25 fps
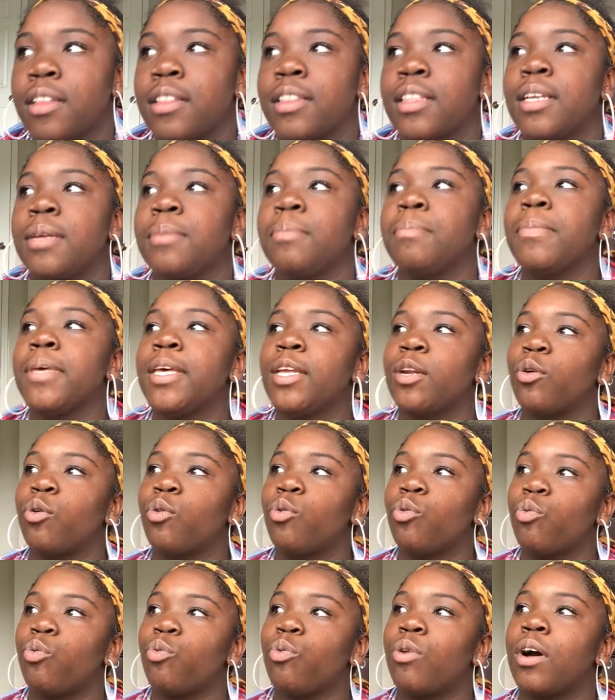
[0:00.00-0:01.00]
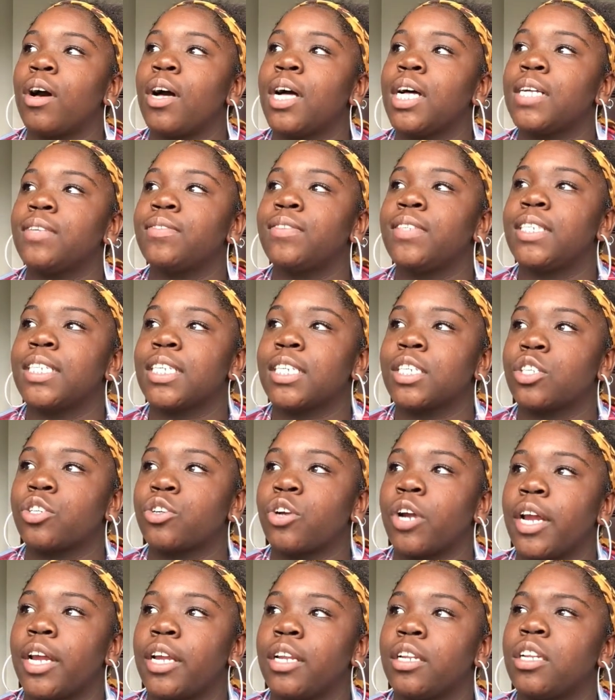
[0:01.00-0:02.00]
the middle of sixth
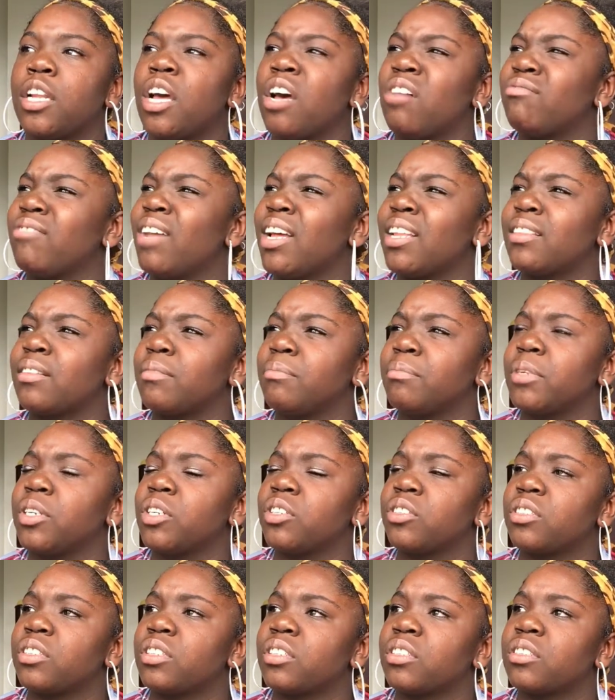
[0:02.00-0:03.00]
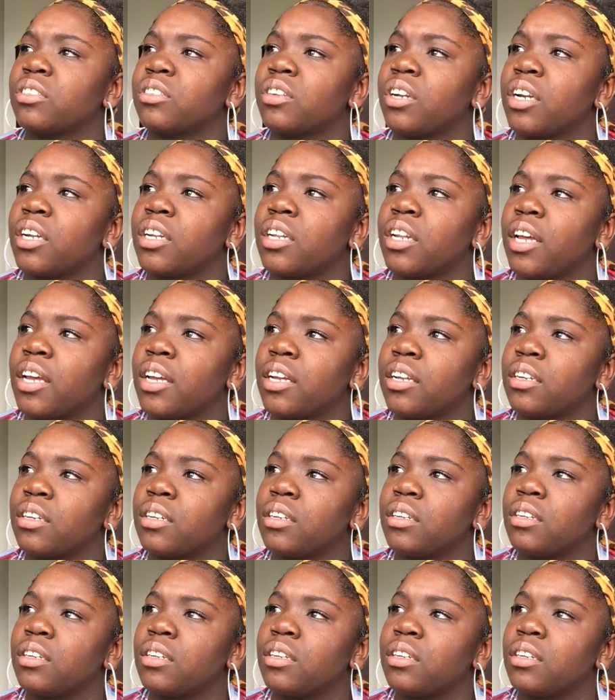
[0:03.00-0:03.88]
grade. No, not the middle sixth grade. Like,